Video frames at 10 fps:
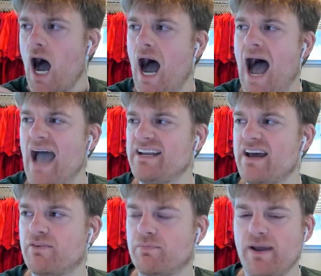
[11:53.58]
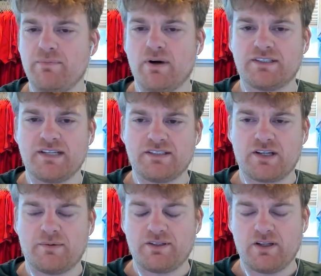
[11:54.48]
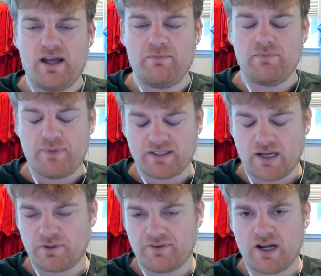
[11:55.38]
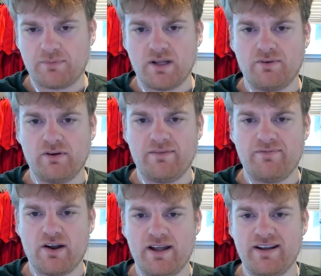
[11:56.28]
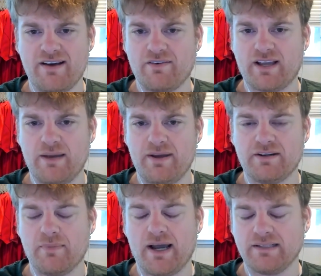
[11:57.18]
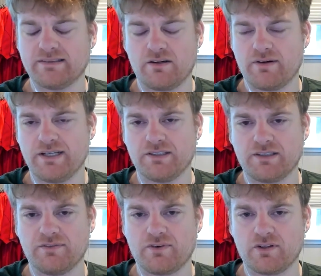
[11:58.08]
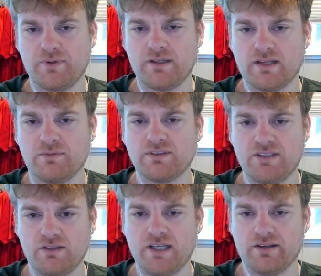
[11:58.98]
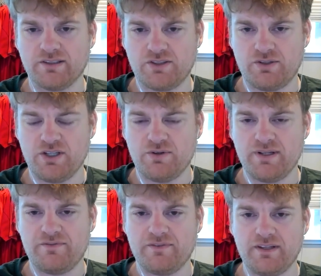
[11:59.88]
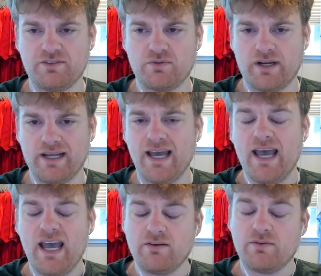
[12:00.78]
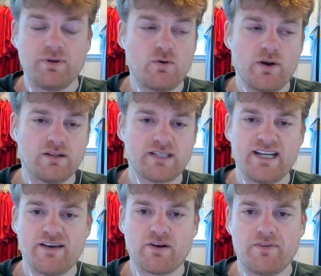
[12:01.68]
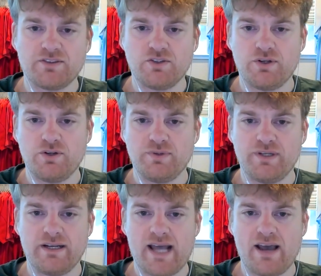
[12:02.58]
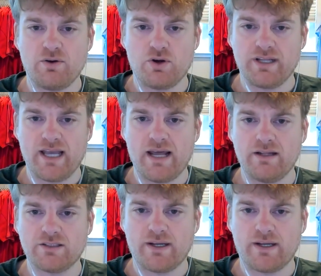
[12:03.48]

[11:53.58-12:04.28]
I never paid much attention to test optional at the top level. It never came into my considerations in the first place. I was still telling a student, you need a 1520. And to be quite honest, I never had the student who couldn't get it. So I